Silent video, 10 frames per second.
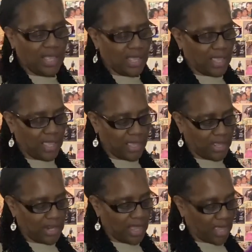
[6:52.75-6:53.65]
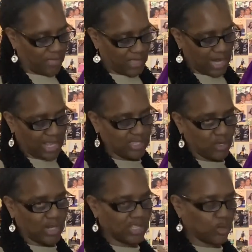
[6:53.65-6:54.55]
and then I
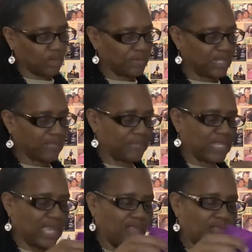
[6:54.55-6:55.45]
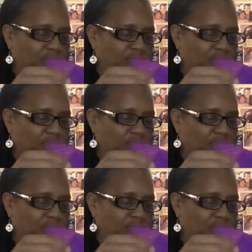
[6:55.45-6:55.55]
started sewing them together.